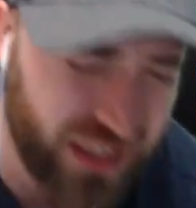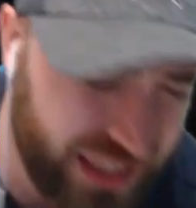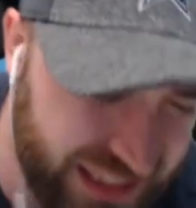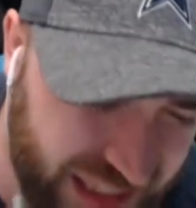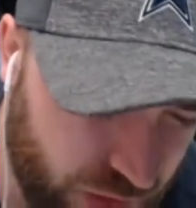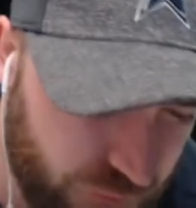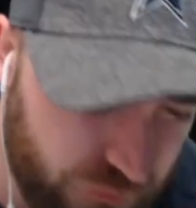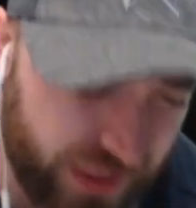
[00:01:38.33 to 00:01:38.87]
of these
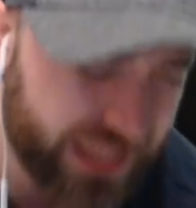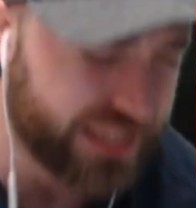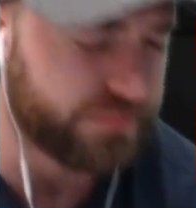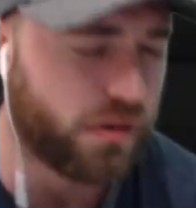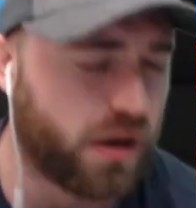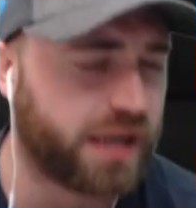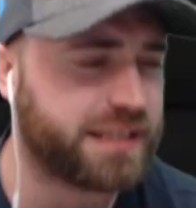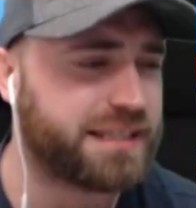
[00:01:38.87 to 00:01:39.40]
are going to fit into
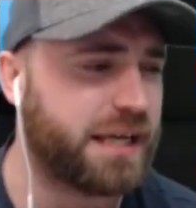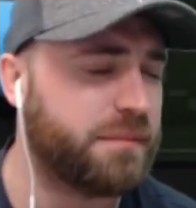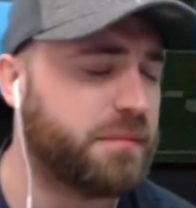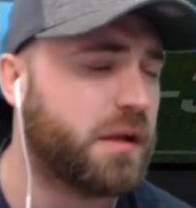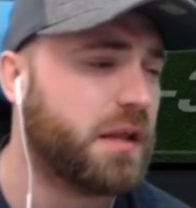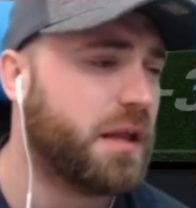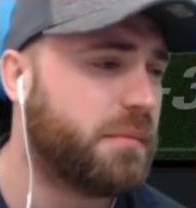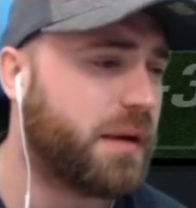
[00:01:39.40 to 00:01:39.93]
my team,
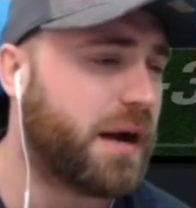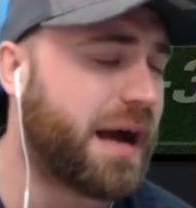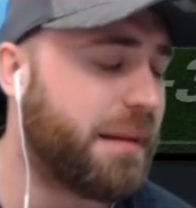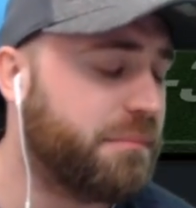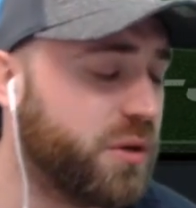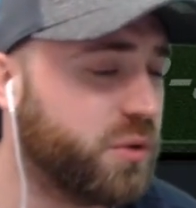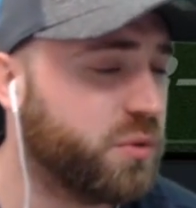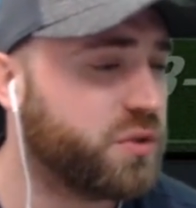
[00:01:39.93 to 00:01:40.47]
but
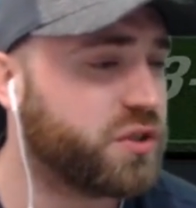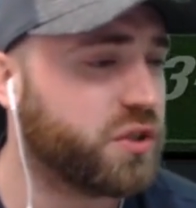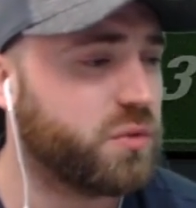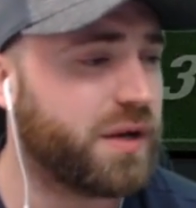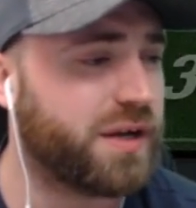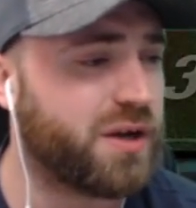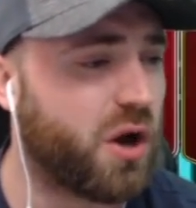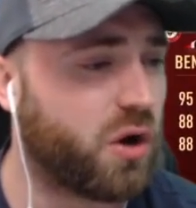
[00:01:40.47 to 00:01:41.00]

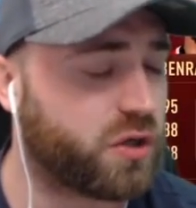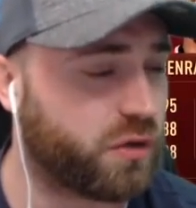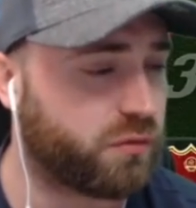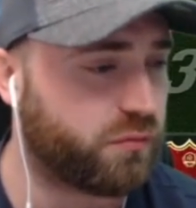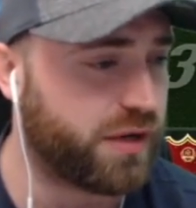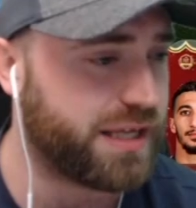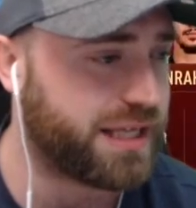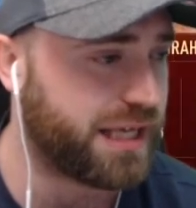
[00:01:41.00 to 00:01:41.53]
Amuzu and
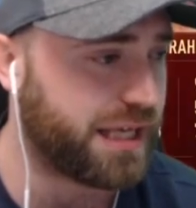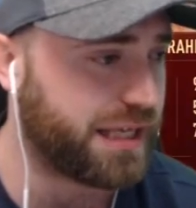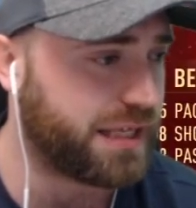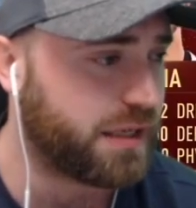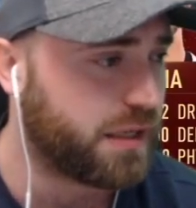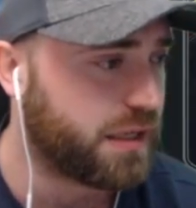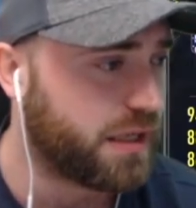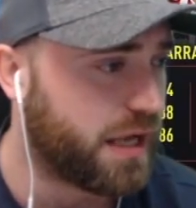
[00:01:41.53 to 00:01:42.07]

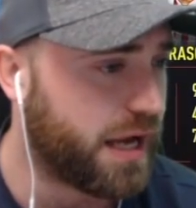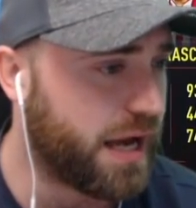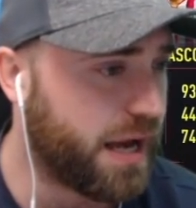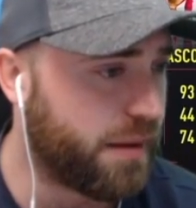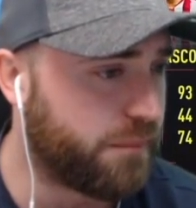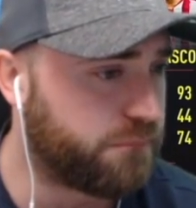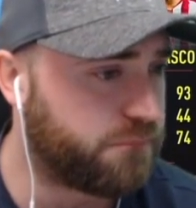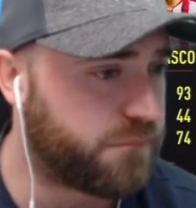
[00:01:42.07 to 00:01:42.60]
Okariki,
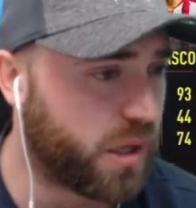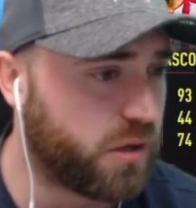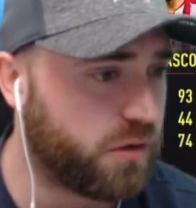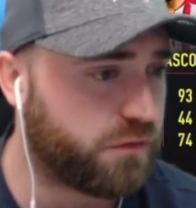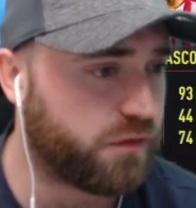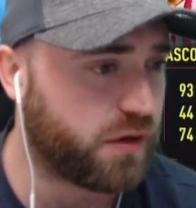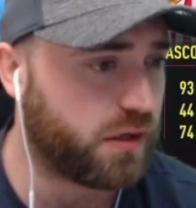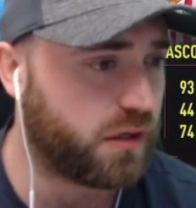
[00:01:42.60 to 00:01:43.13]
uh,
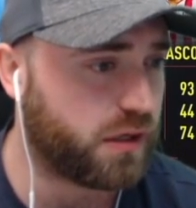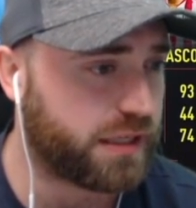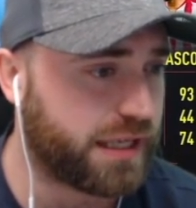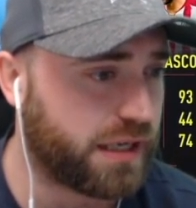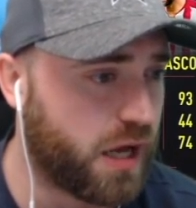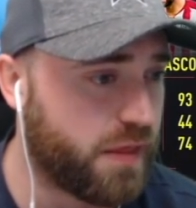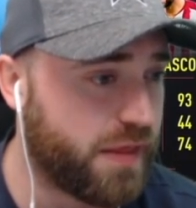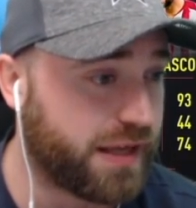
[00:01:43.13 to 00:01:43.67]
both
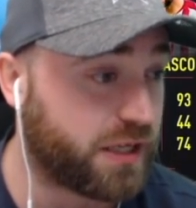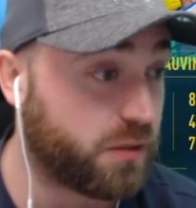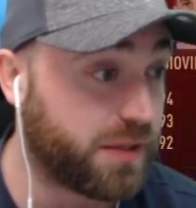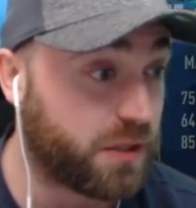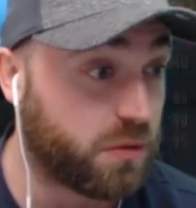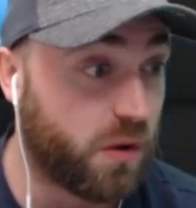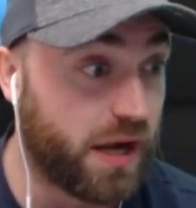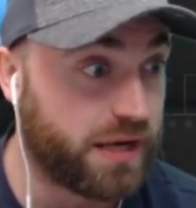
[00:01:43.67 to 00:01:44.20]
looking like they could be
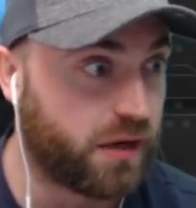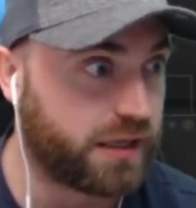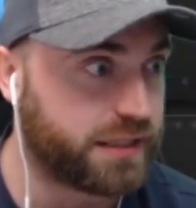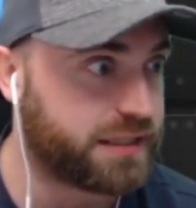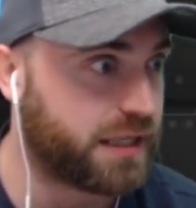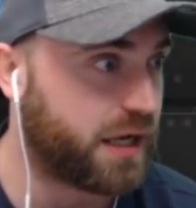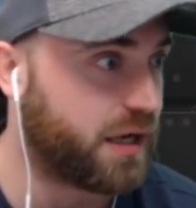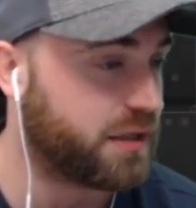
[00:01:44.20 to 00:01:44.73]
quite
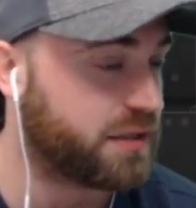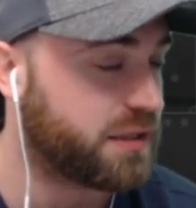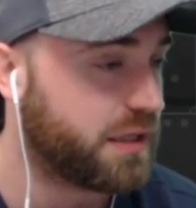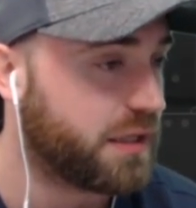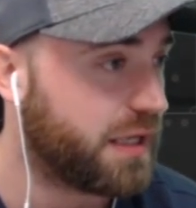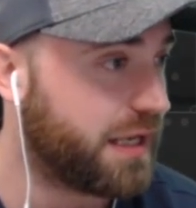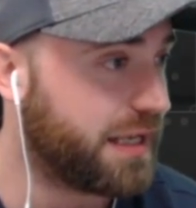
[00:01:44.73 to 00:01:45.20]
nice cards.